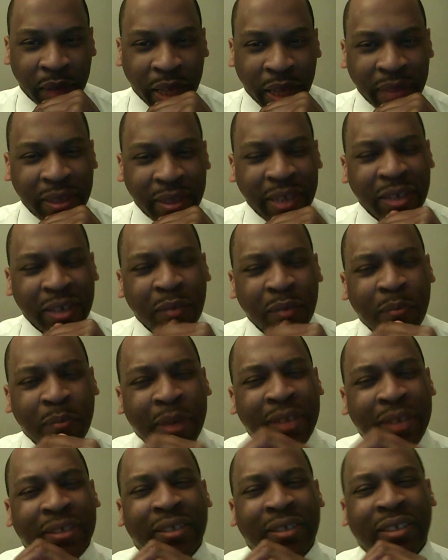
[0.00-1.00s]
And then you
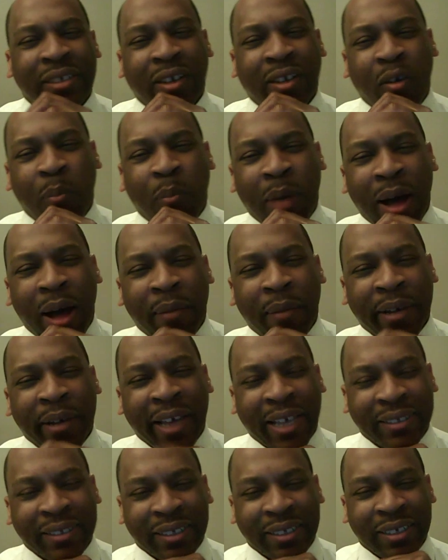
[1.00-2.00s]
mentioned that Obama
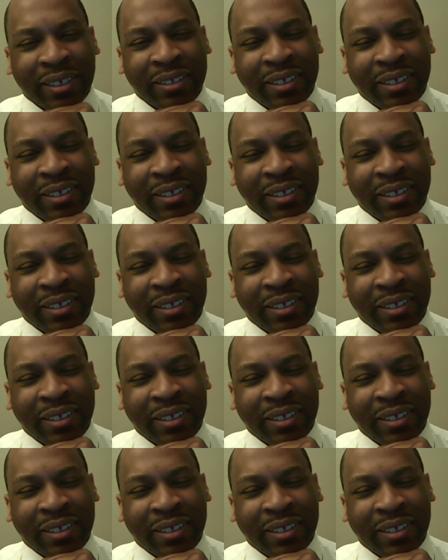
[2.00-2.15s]
hasn't